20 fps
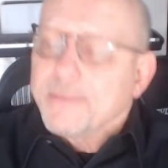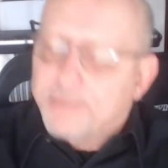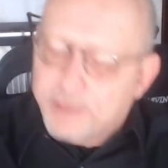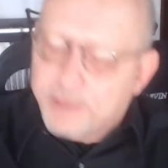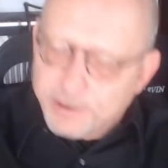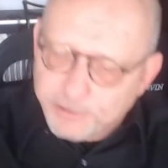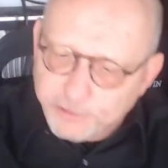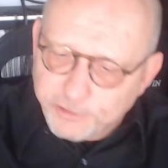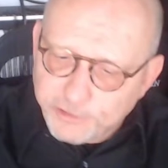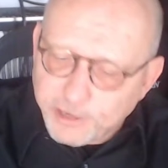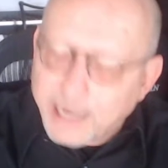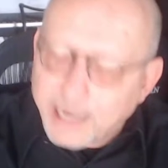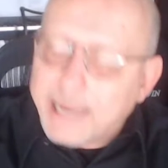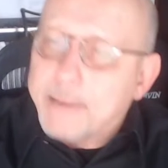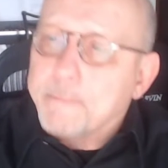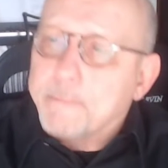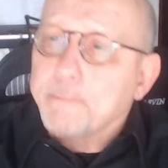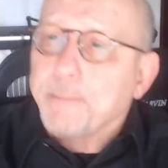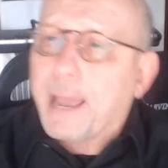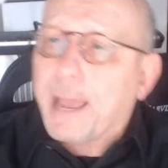the
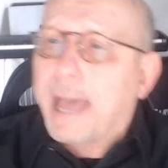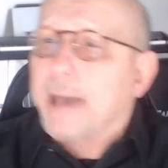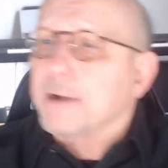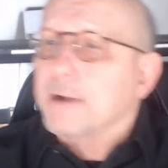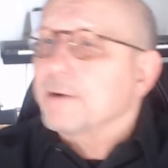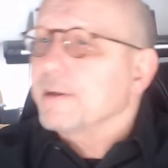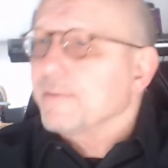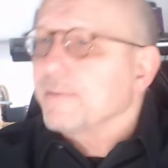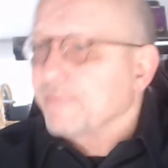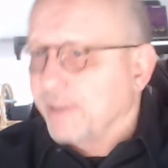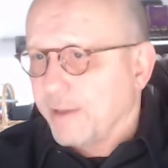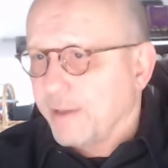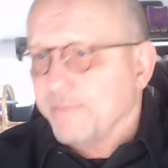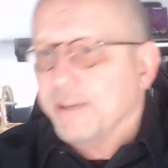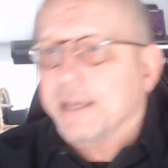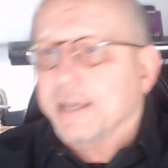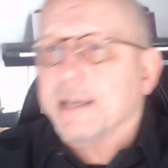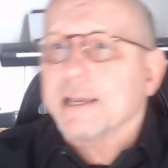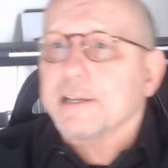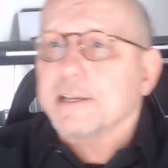same pattern of
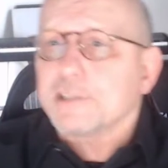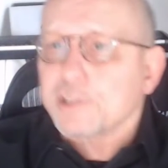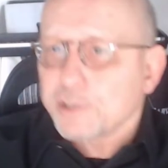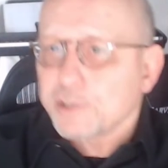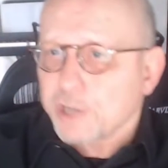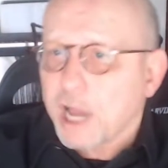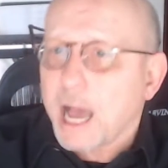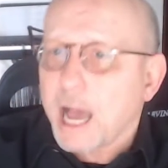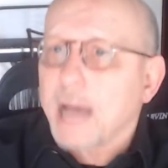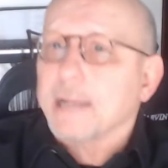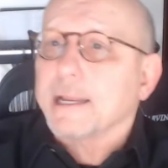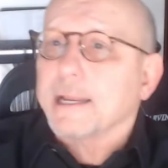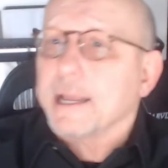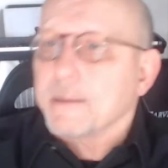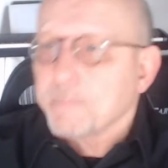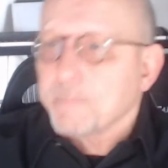giving is taught